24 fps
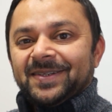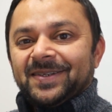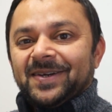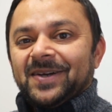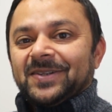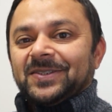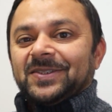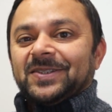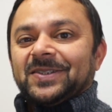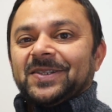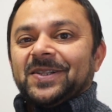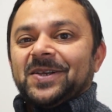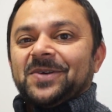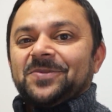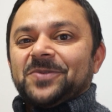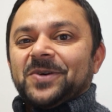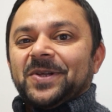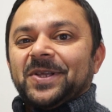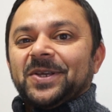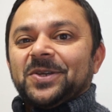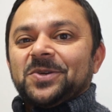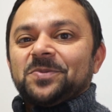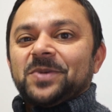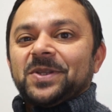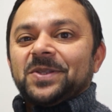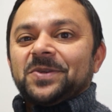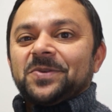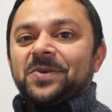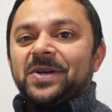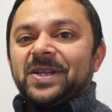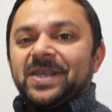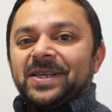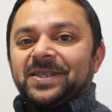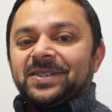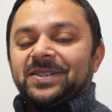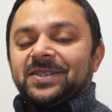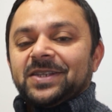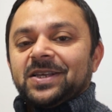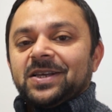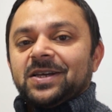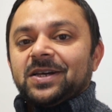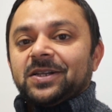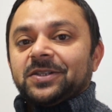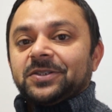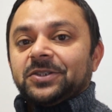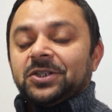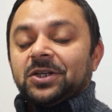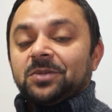Assalamu alaikum and greetings,
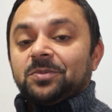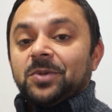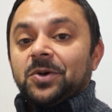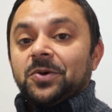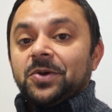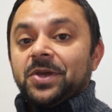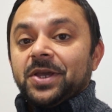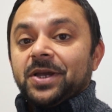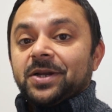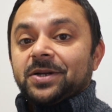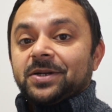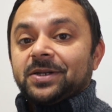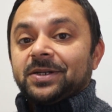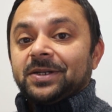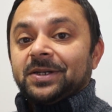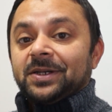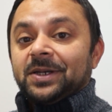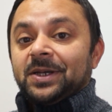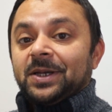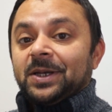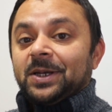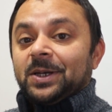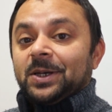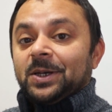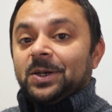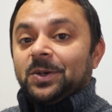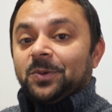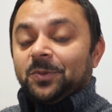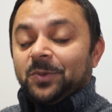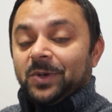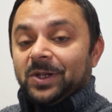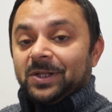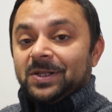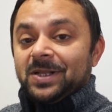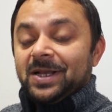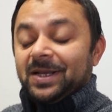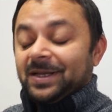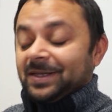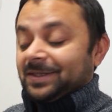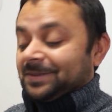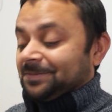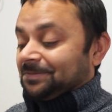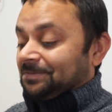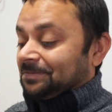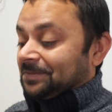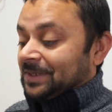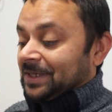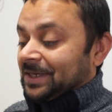Alishan Mao here. Well,
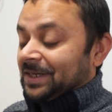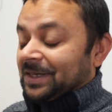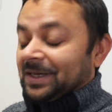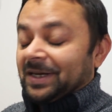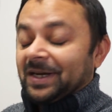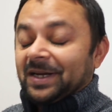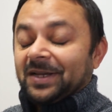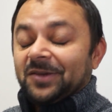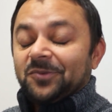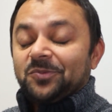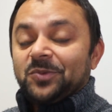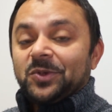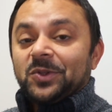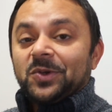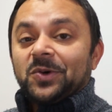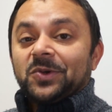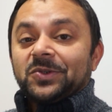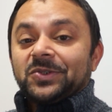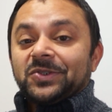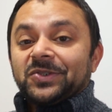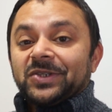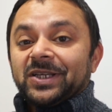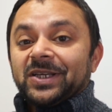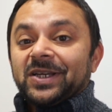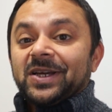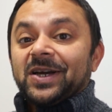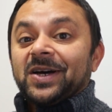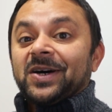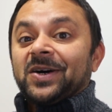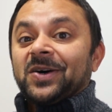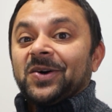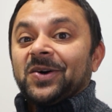I've been ordering a